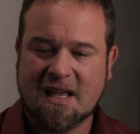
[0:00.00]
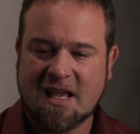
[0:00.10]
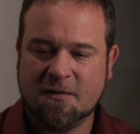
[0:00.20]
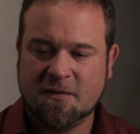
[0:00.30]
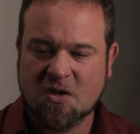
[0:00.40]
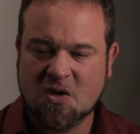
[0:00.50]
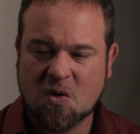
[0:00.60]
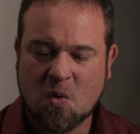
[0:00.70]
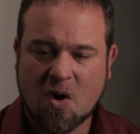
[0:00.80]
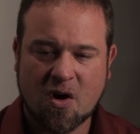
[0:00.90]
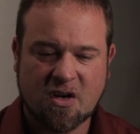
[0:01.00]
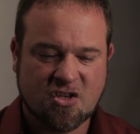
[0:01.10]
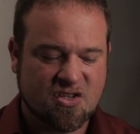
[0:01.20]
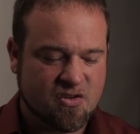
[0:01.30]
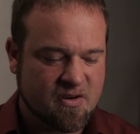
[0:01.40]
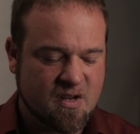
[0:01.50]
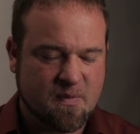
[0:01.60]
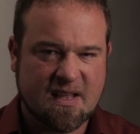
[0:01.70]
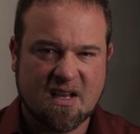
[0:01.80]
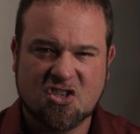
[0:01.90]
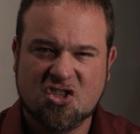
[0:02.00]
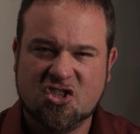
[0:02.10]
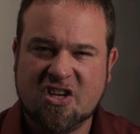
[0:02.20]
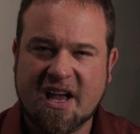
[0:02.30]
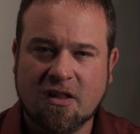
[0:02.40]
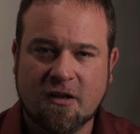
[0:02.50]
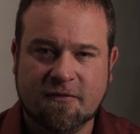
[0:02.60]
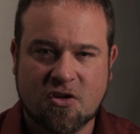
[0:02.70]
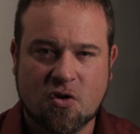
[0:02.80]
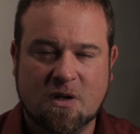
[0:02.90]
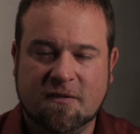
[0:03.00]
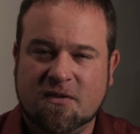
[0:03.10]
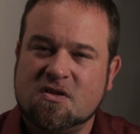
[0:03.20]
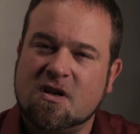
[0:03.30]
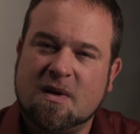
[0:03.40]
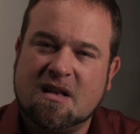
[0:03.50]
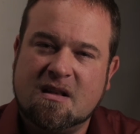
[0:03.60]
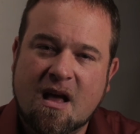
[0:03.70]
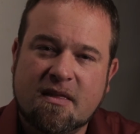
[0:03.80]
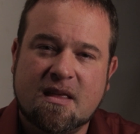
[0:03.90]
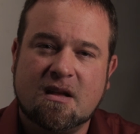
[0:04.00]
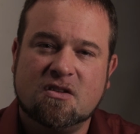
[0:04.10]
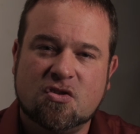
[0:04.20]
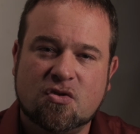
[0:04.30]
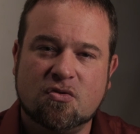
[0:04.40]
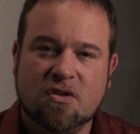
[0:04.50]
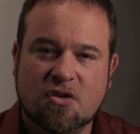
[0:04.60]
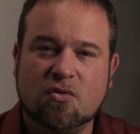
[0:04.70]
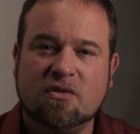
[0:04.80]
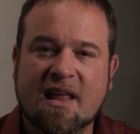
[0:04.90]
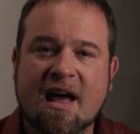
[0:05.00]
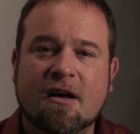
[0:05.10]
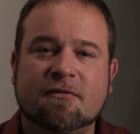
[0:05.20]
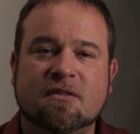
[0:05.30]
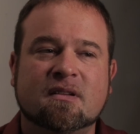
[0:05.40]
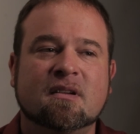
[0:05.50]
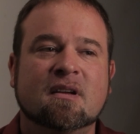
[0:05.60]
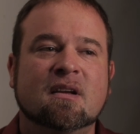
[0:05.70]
if you are just going to be a shell of a human, if there's going to be nothing to you left,